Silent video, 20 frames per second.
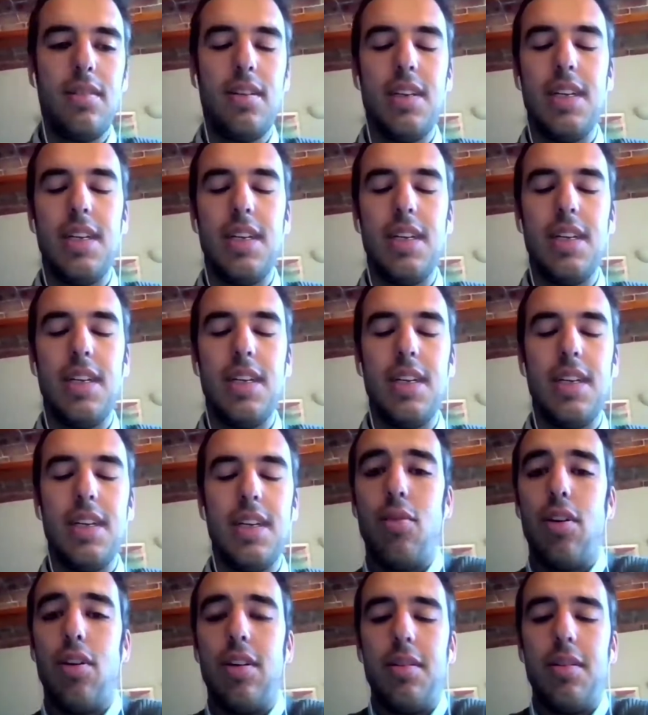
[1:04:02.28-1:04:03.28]
Yeah,
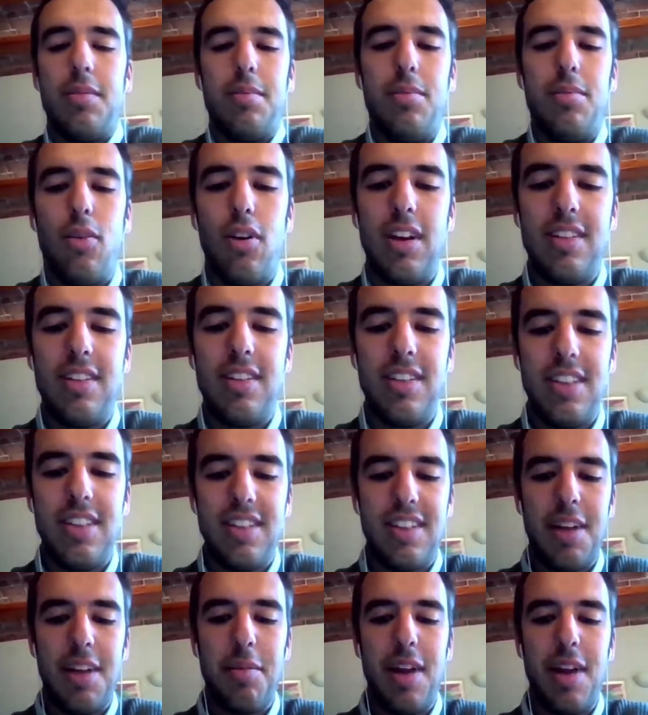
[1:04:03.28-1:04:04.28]
well, more or less in the
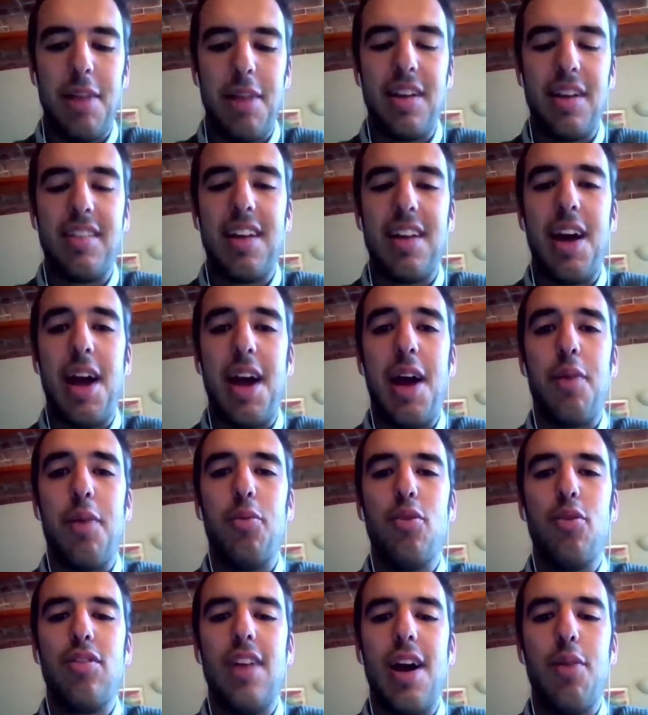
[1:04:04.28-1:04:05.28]
same line, but I
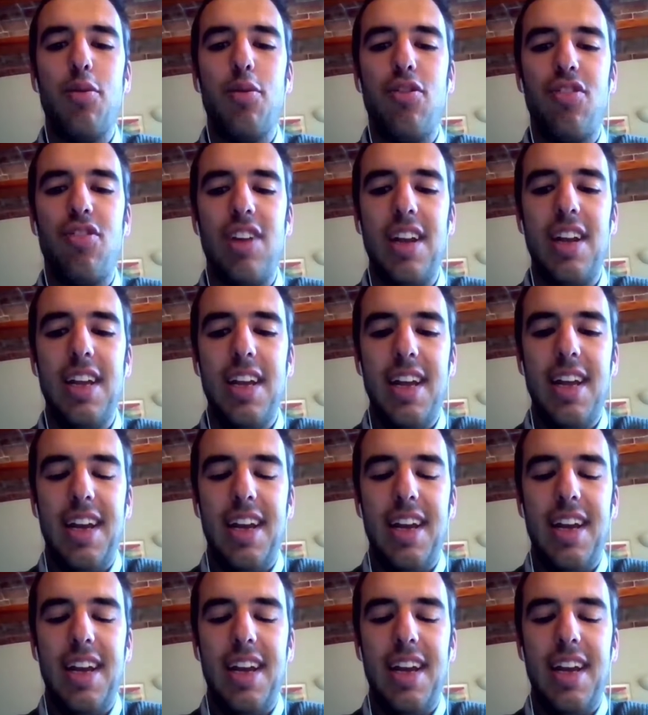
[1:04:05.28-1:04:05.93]
would say